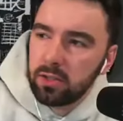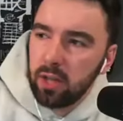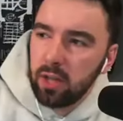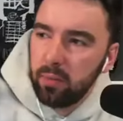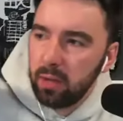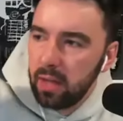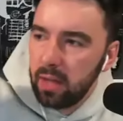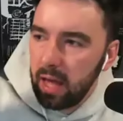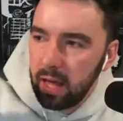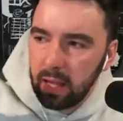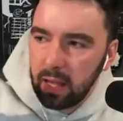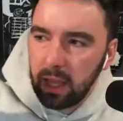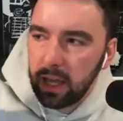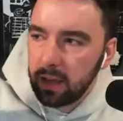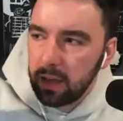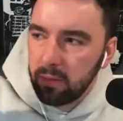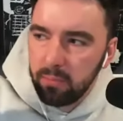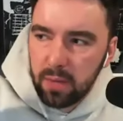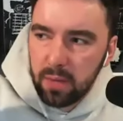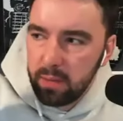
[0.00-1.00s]
some of that
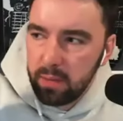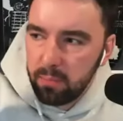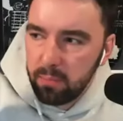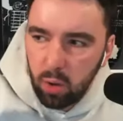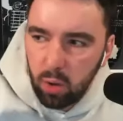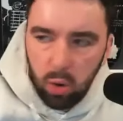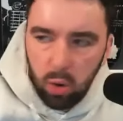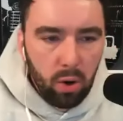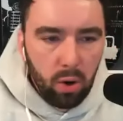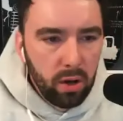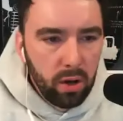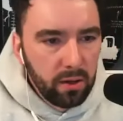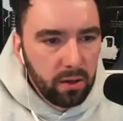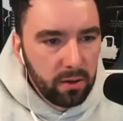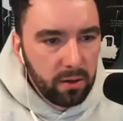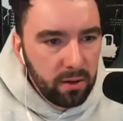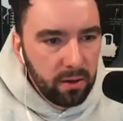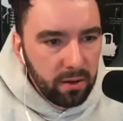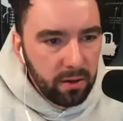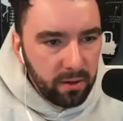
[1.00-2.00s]
like meme
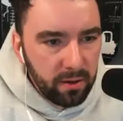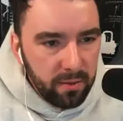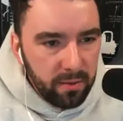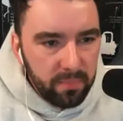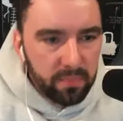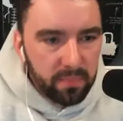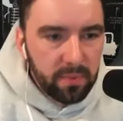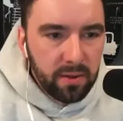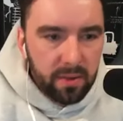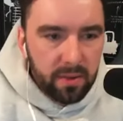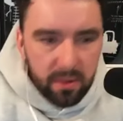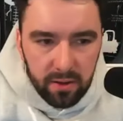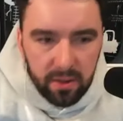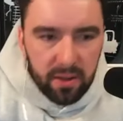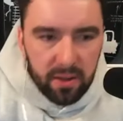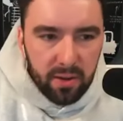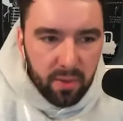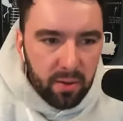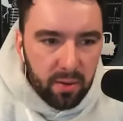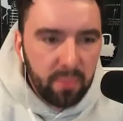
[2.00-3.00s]
coin
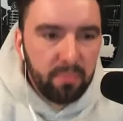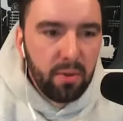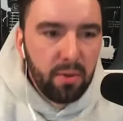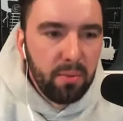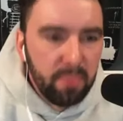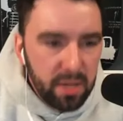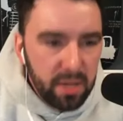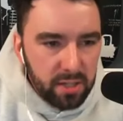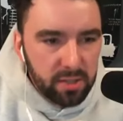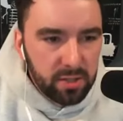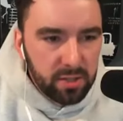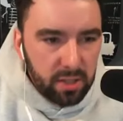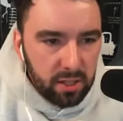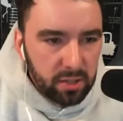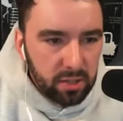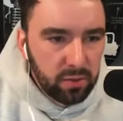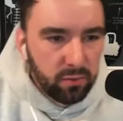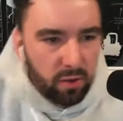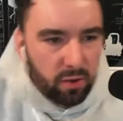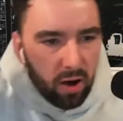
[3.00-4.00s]

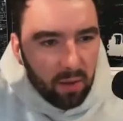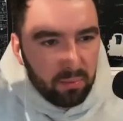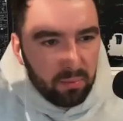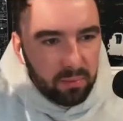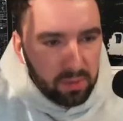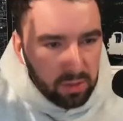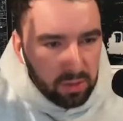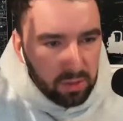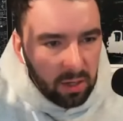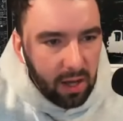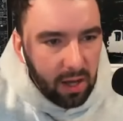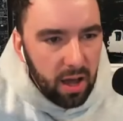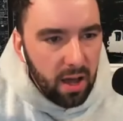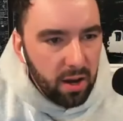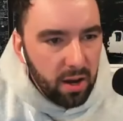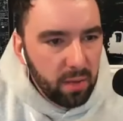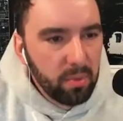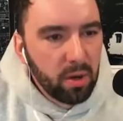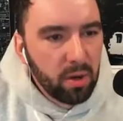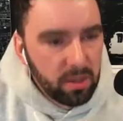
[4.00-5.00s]
mimesis from
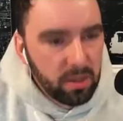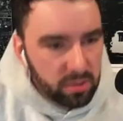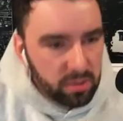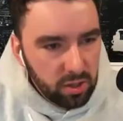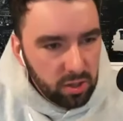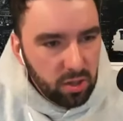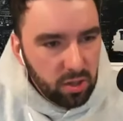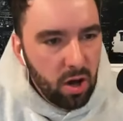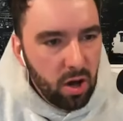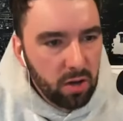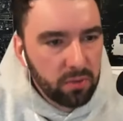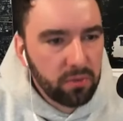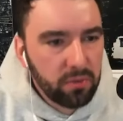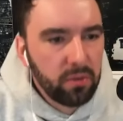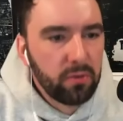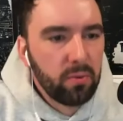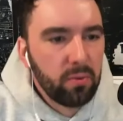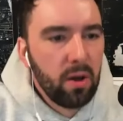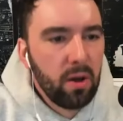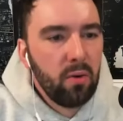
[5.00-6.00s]
Solana because of the cost as
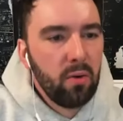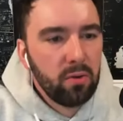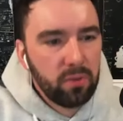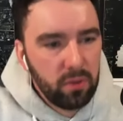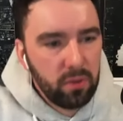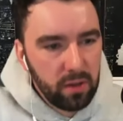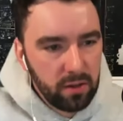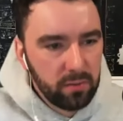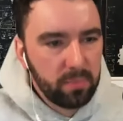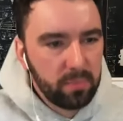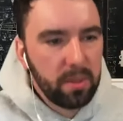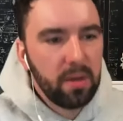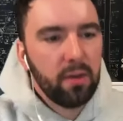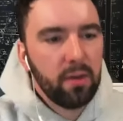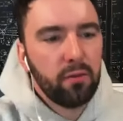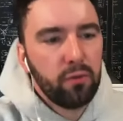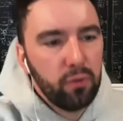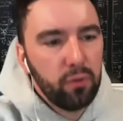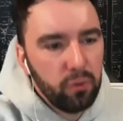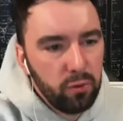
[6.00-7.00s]
well. So there's been a
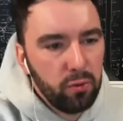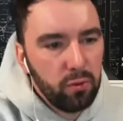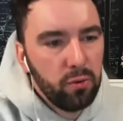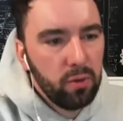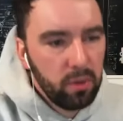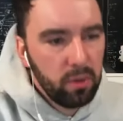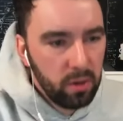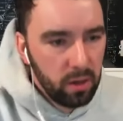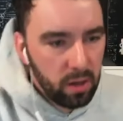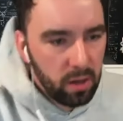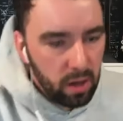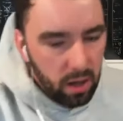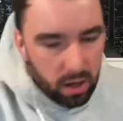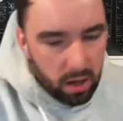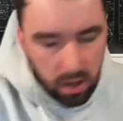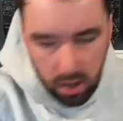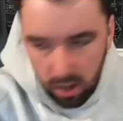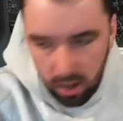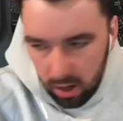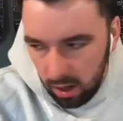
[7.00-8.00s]
few
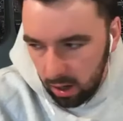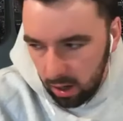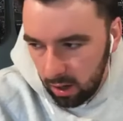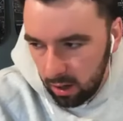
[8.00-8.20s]
uh